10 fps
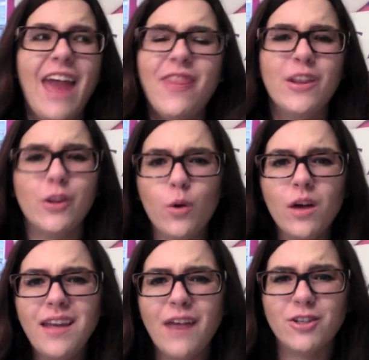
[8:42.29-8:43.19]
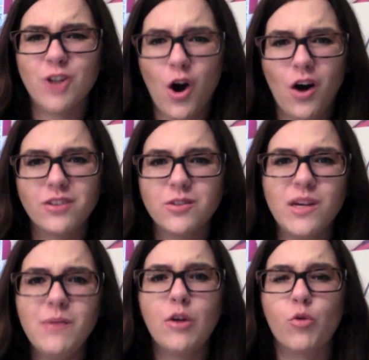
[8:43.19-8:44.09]
And then Luca never talks, so
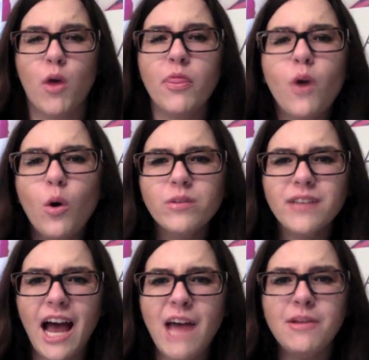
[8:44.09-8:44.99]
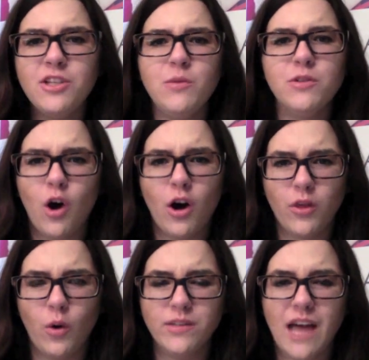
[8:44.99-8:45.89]
he would grunt the whole time and she would talk
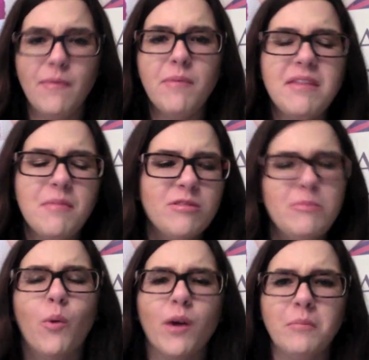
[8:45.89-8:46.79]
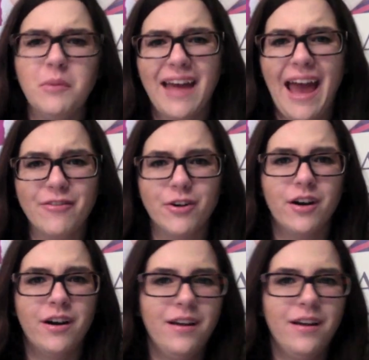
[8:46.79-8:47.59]
the whole time. It would be the most boring book ever.